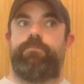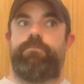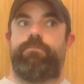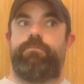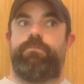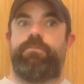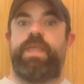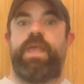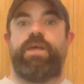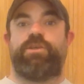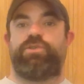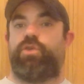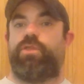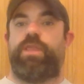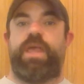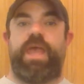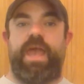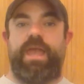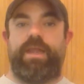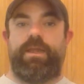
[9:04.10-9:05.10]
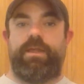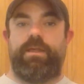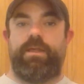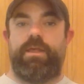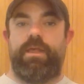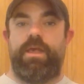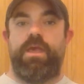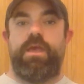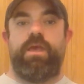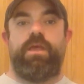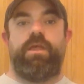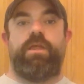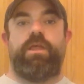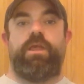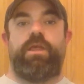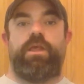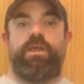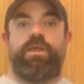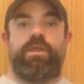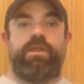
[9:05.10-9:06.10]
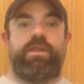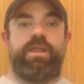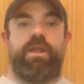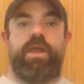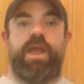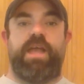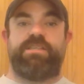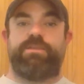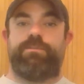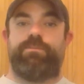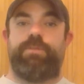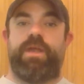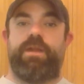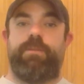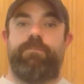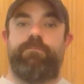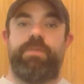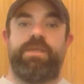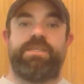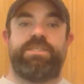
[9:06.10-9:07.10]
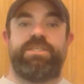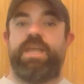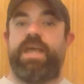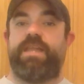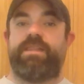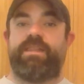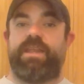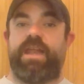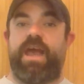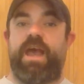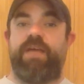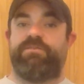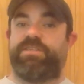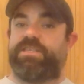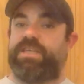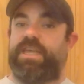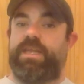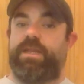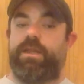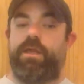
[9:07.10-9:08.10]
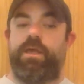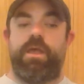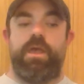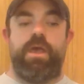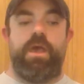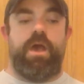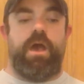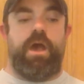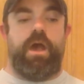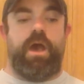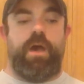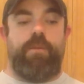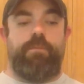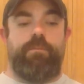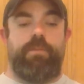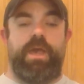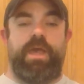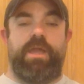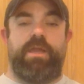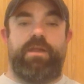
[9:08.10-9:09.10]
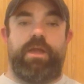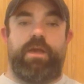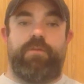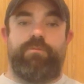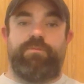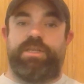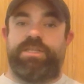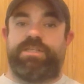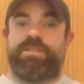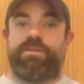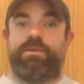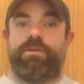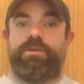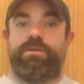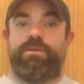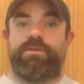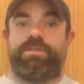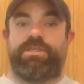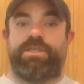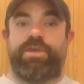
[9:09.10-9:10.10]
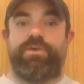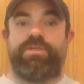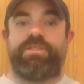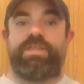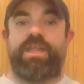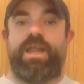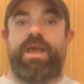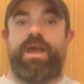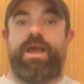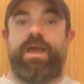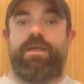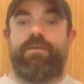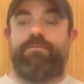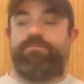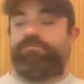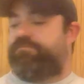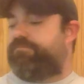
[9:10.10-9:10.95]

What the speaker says: nails on the head. There hasn't been a miss yet that I've seen. And it's a series that I